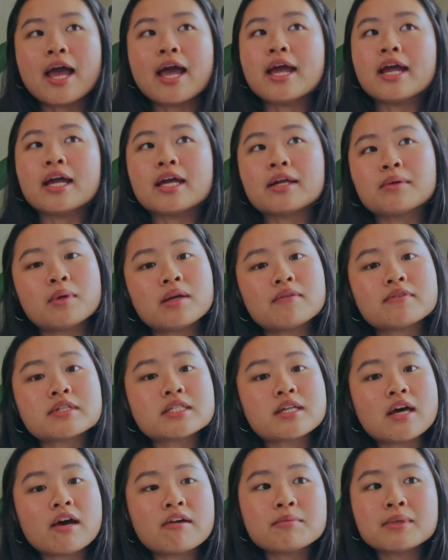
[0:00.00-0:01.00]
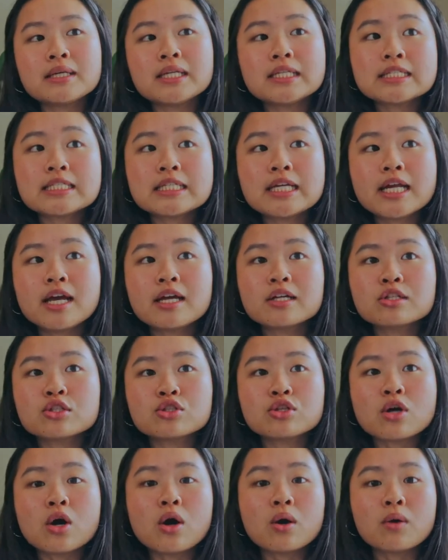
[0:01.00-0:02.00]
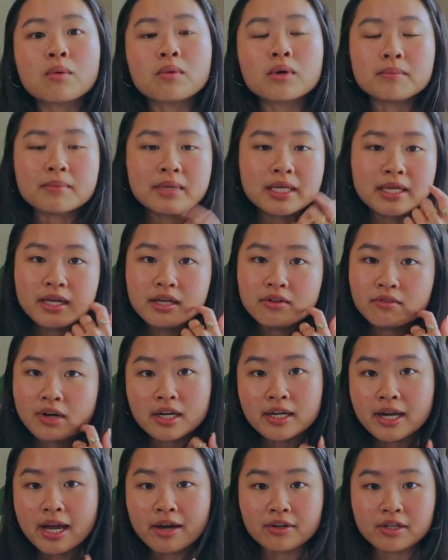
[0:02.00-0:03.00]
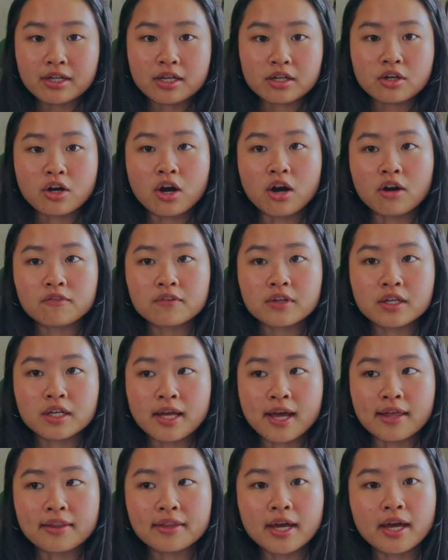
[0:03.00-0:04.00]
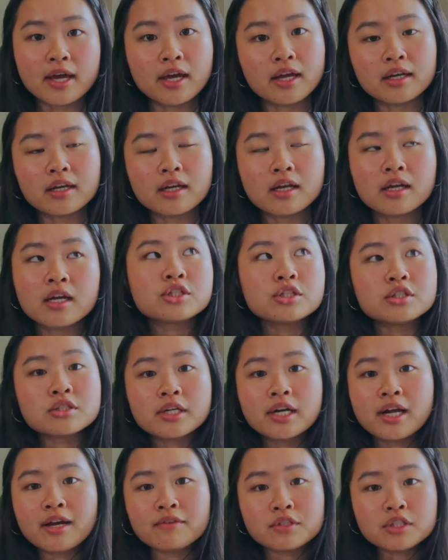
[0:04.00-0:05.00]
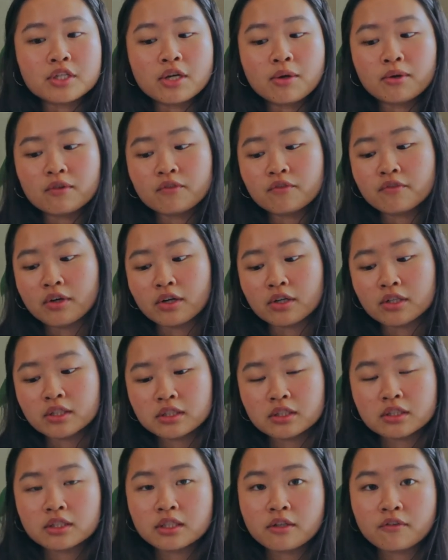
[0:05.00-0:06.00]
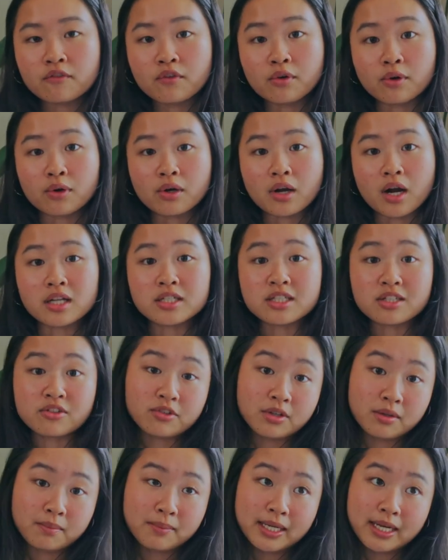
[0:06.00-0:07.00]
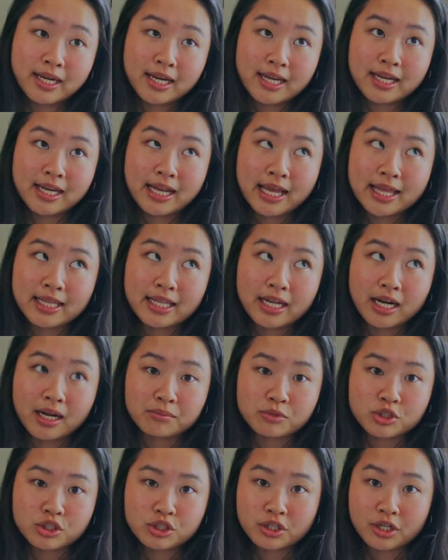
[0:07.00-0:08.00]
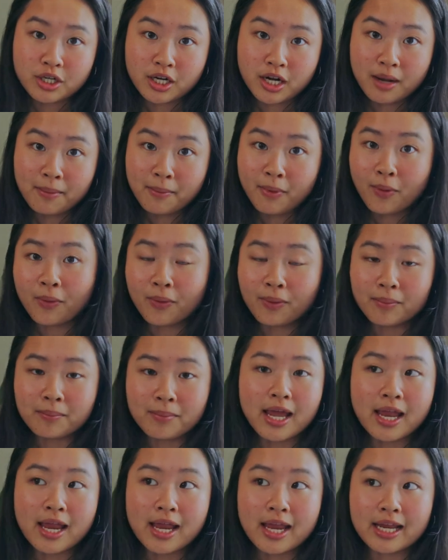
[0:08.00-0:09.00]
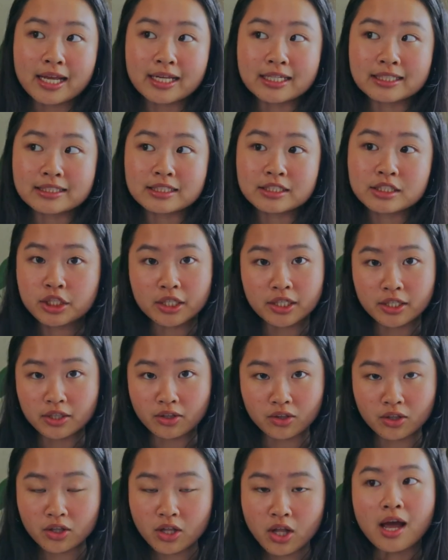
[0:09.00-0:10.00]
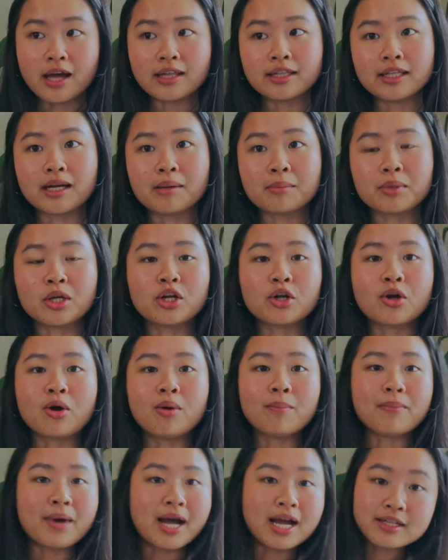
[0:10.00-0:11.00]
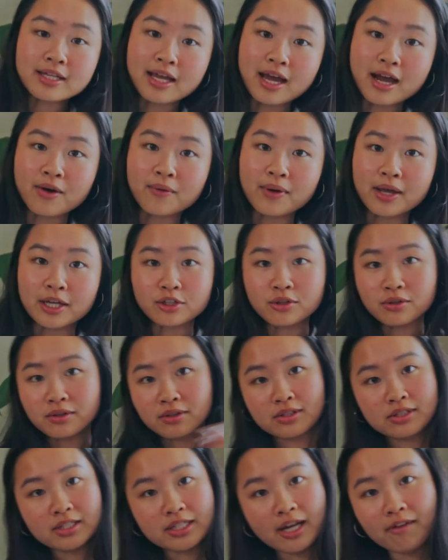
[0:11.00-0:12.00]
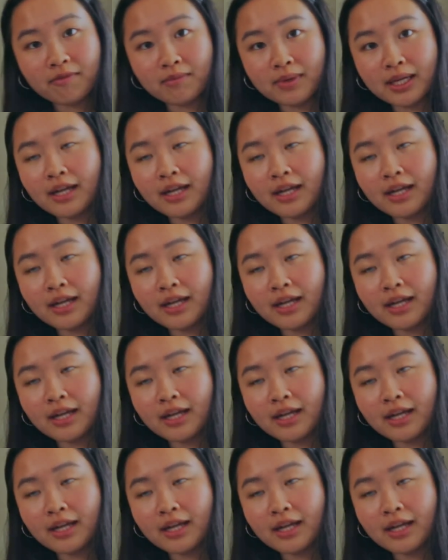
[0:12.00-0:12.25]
and we have a staff meeting today so we're meeting right now to get coffee and then she's gonna have to go in first for a different meeting and then I'm just gonna come home and chill and then I'm gonna go back out and go to the staff